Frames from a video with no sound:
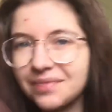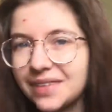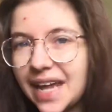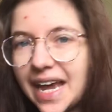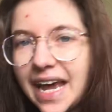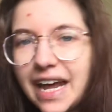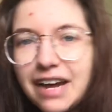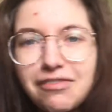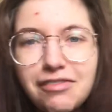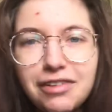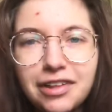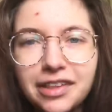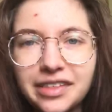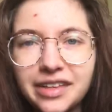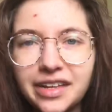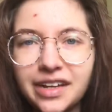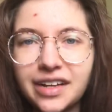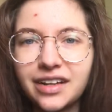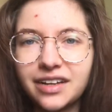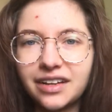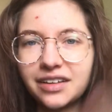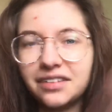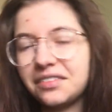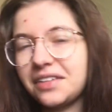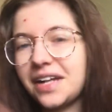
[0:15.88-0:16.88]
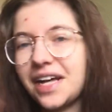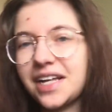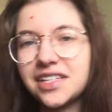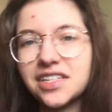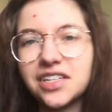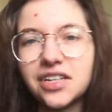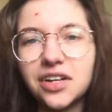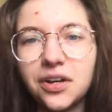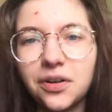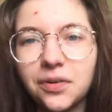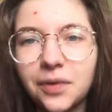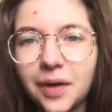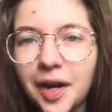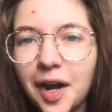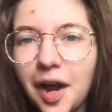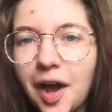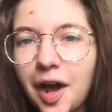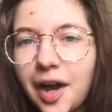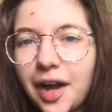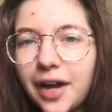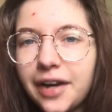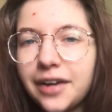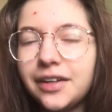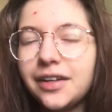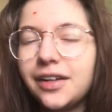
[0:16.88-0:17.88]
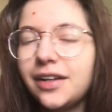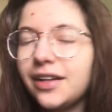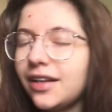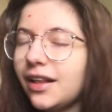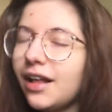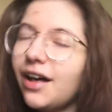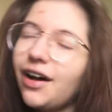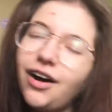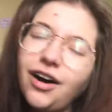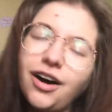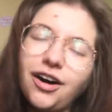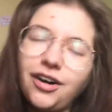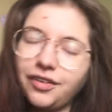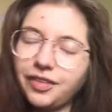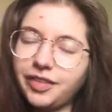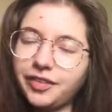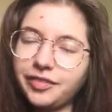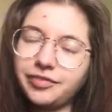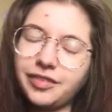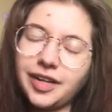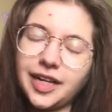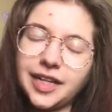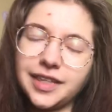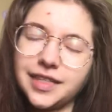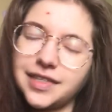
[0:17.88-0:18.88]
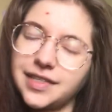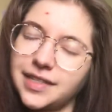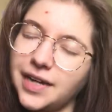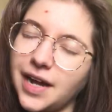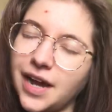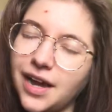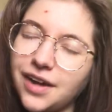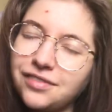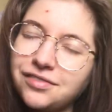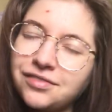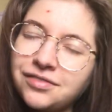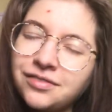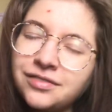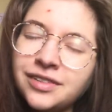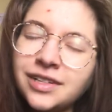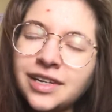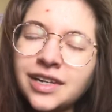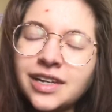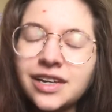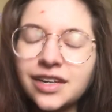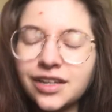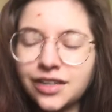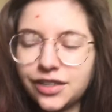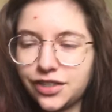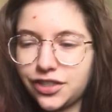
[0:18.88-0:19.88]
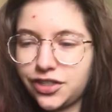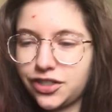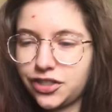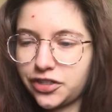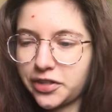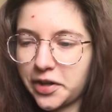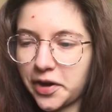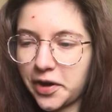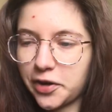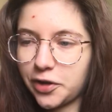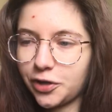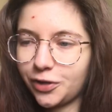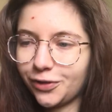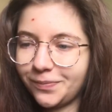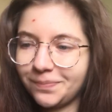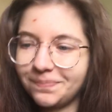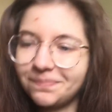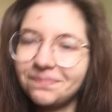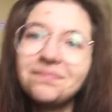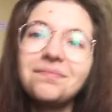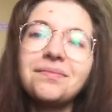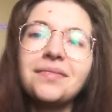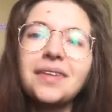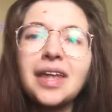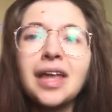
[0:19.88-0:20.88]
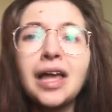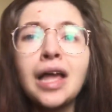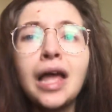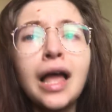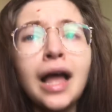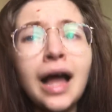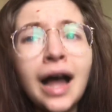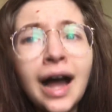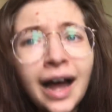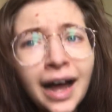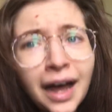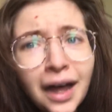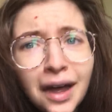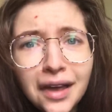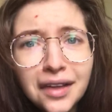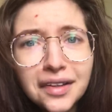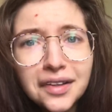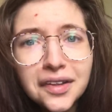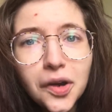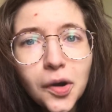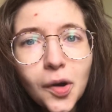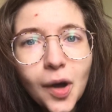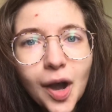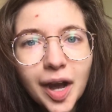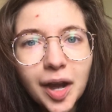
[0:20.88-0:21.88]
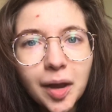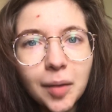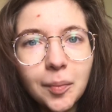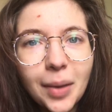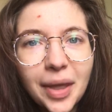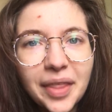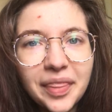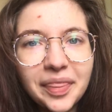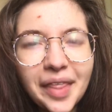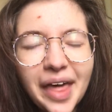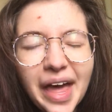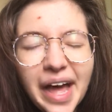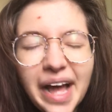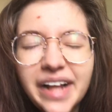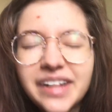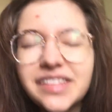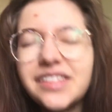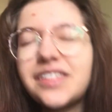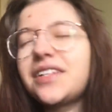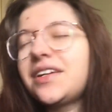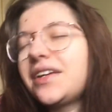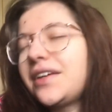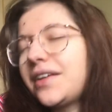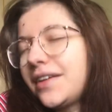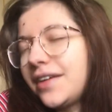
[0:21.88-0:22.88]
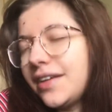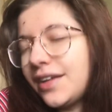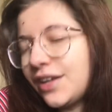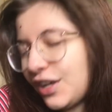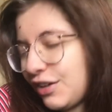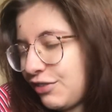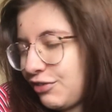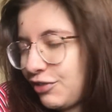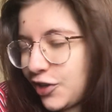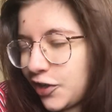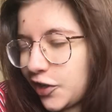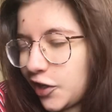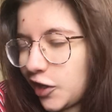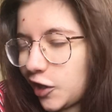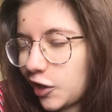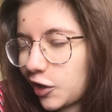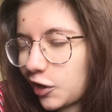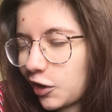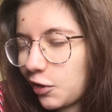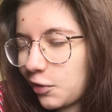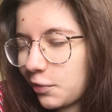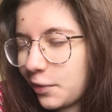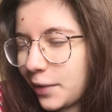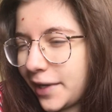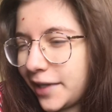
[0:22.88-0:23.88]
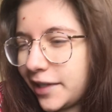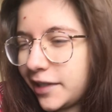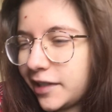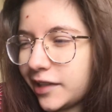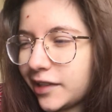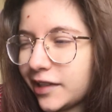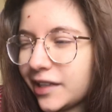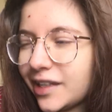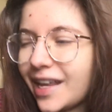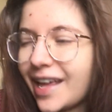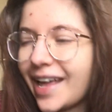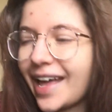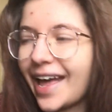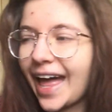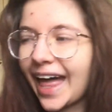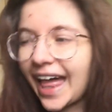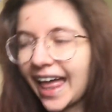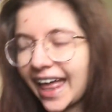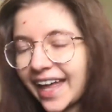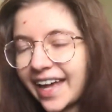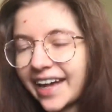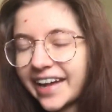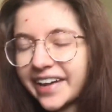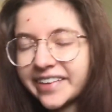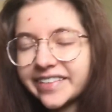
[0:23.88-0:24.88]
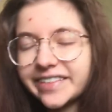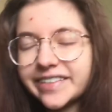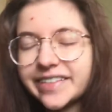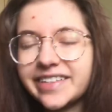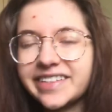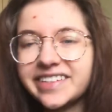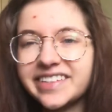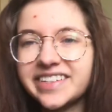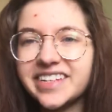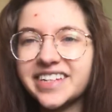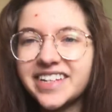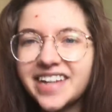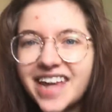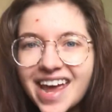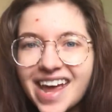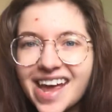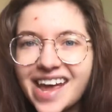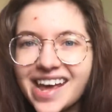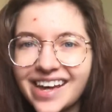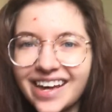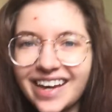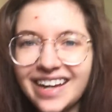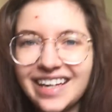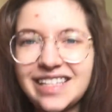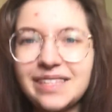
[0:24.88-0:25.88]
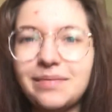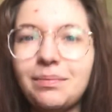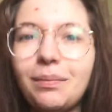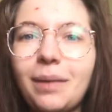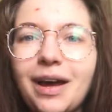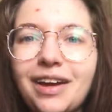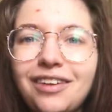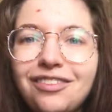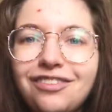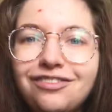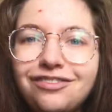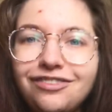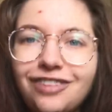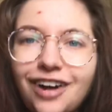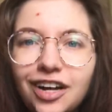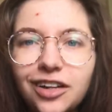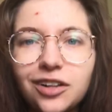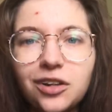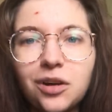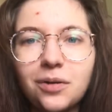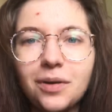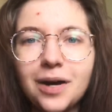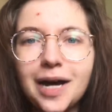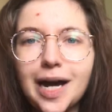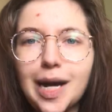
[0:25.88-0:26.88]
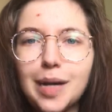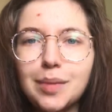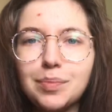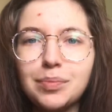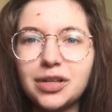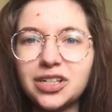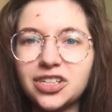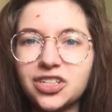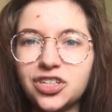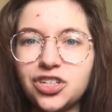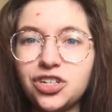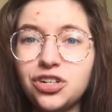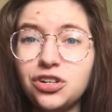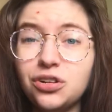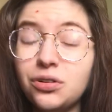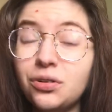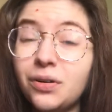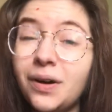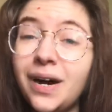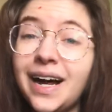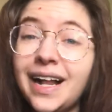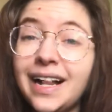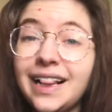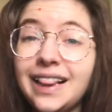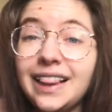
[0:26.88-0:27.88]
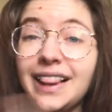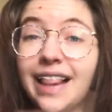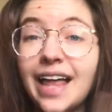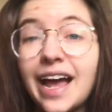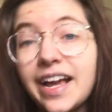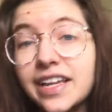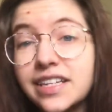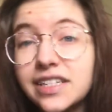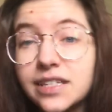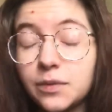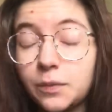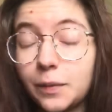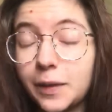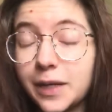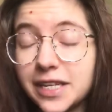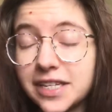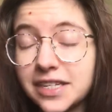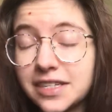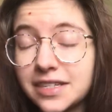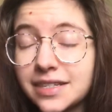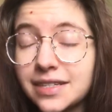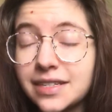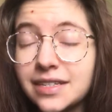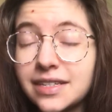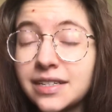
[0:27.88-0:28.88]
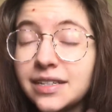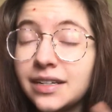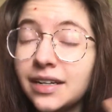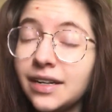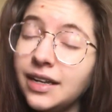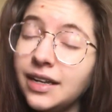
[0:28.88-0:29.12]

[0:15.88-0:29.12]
everything that's going on, all the fun stuff. So, highly recommend that if you're not already. And today is my follow-up to last week's